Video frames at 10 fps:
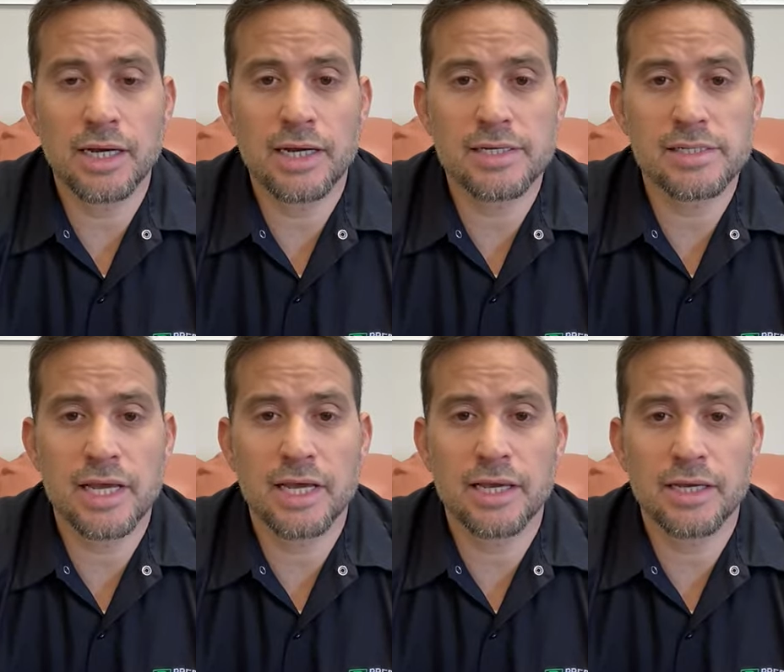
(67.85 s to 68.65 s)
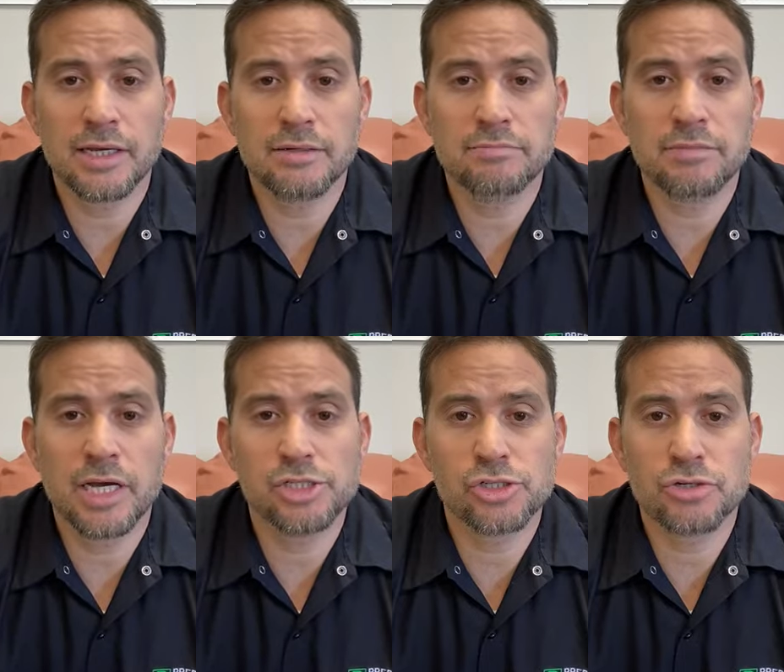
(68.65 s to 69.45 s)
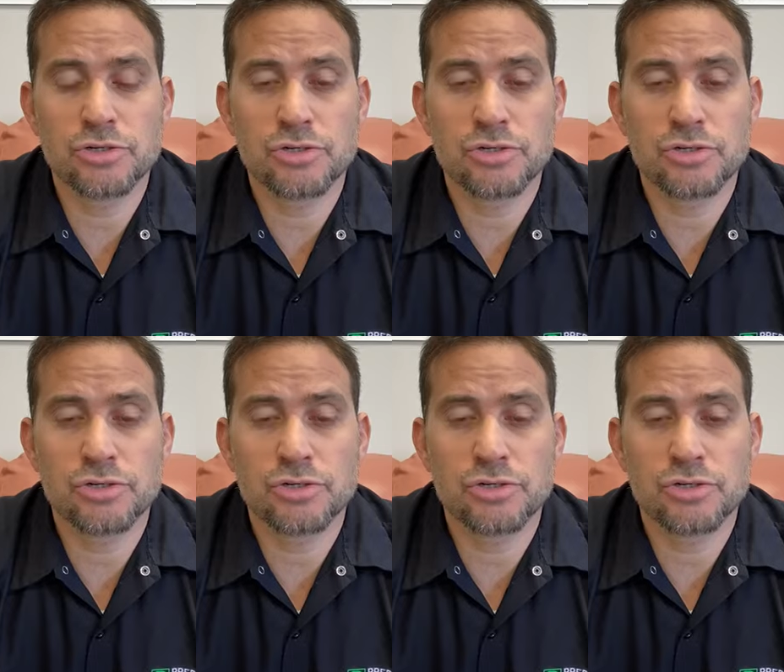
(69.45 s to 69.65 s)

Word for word: as a measure